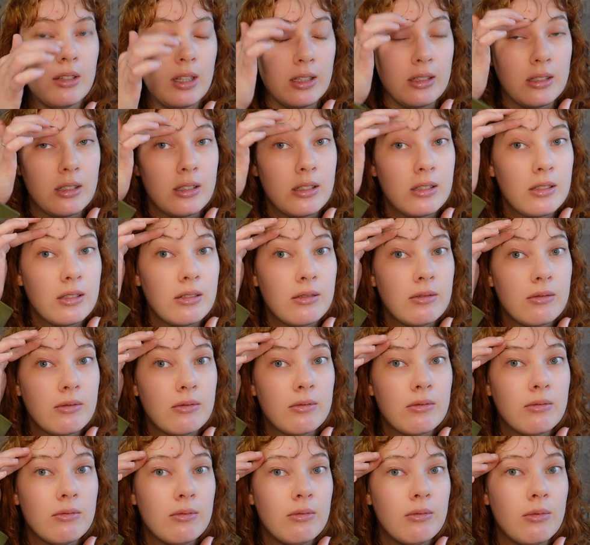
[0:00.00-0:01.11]
this
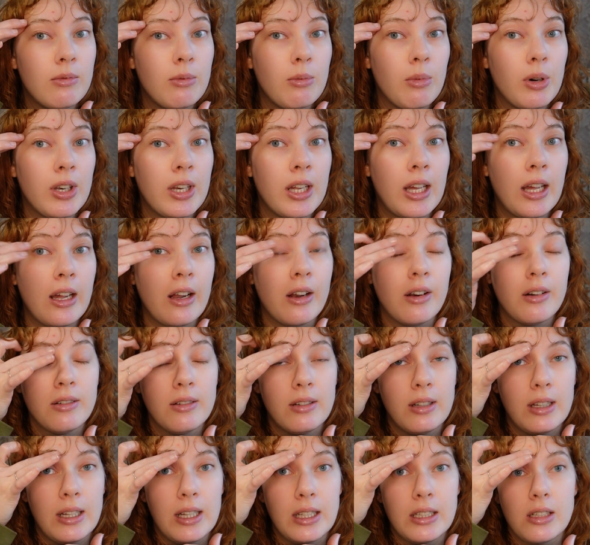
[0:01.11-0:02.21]
one here,
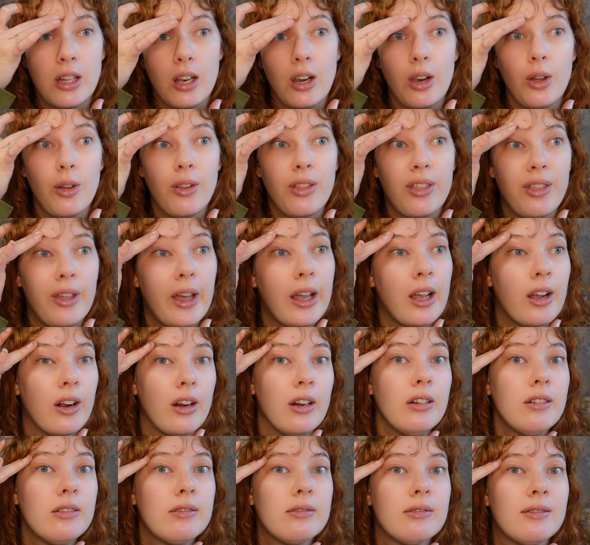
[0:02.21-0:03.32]
is a lot
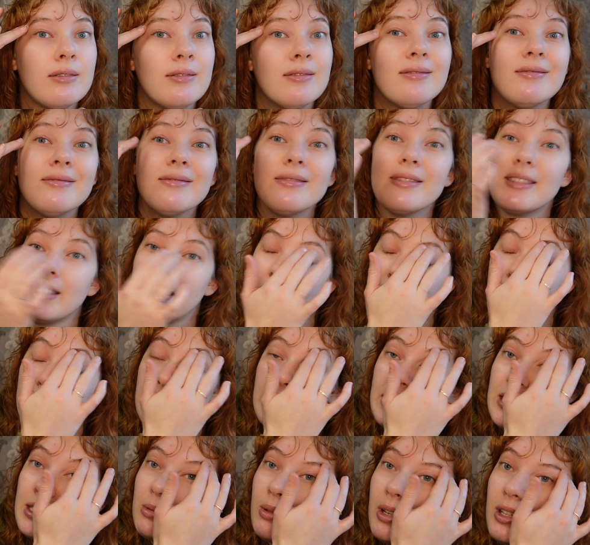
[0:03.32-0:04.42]
thicker
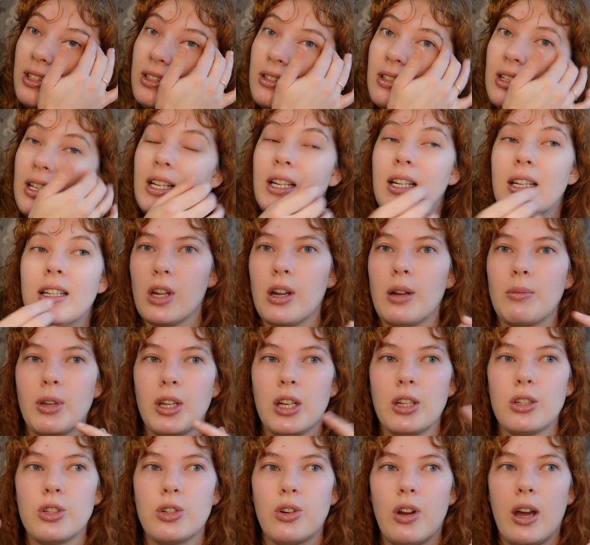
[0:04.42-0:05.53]
than this one. So I'm
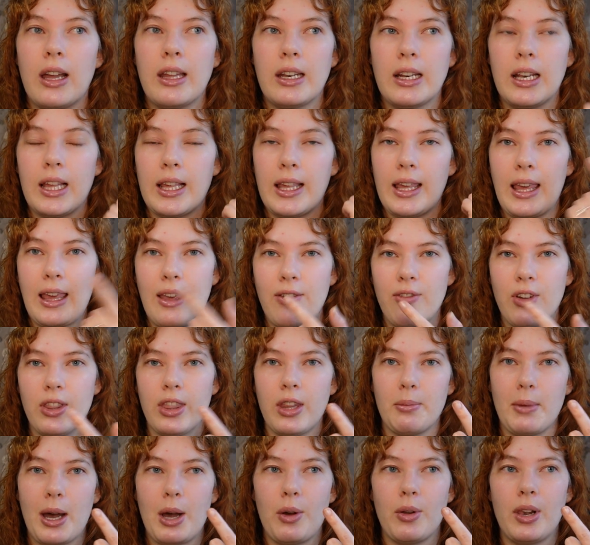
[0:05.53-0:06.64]
gonna try and like even
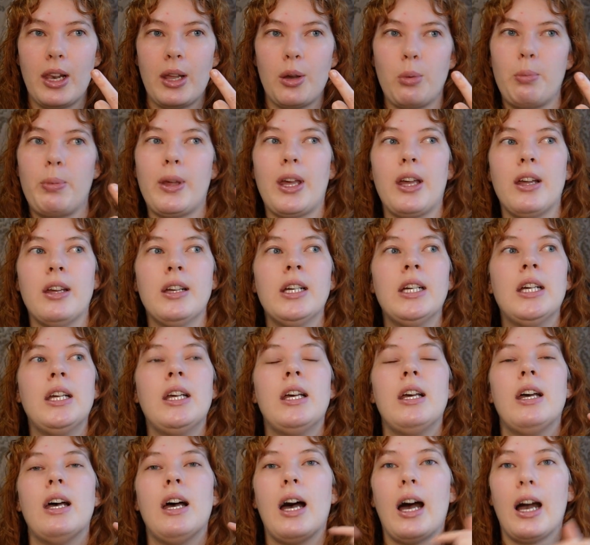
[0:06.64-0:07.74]
them out a little bit
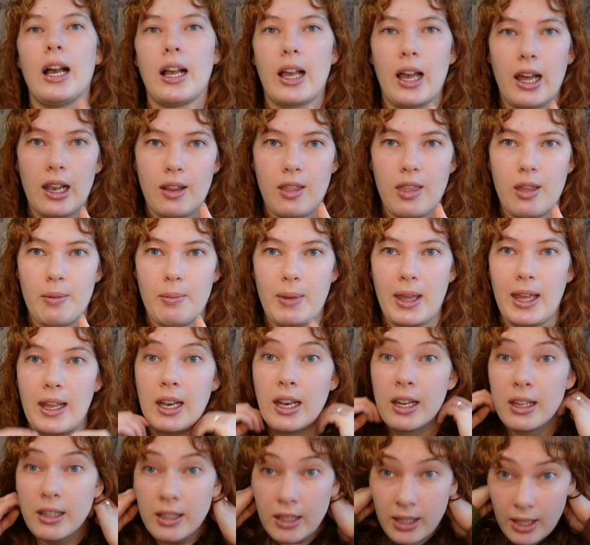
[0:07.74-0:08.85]
and colour them
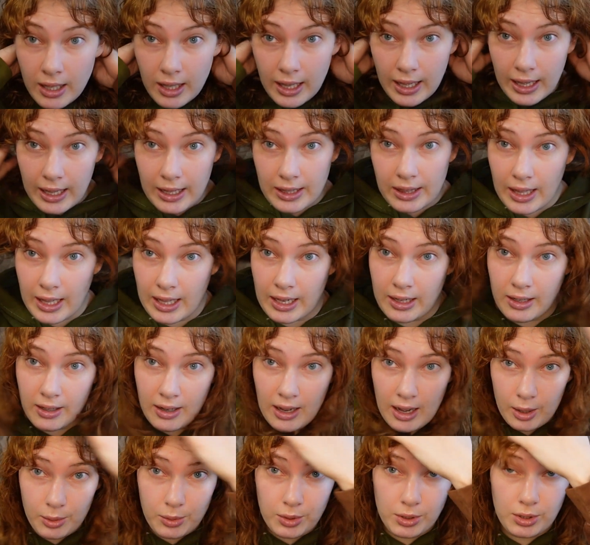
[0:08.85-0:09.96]
in. And then
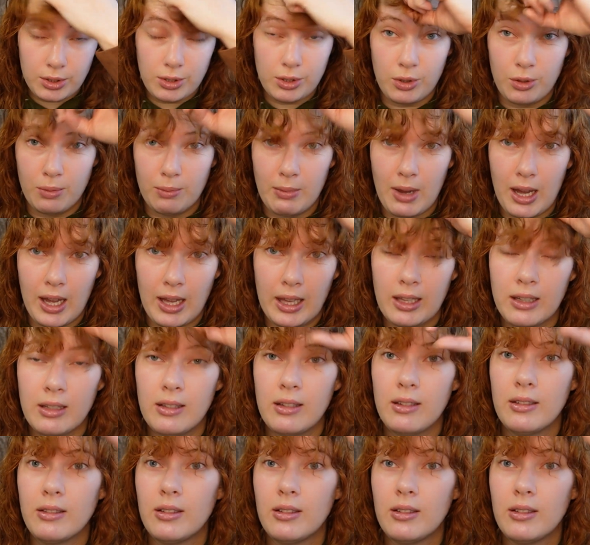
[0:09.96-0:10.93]
I will do my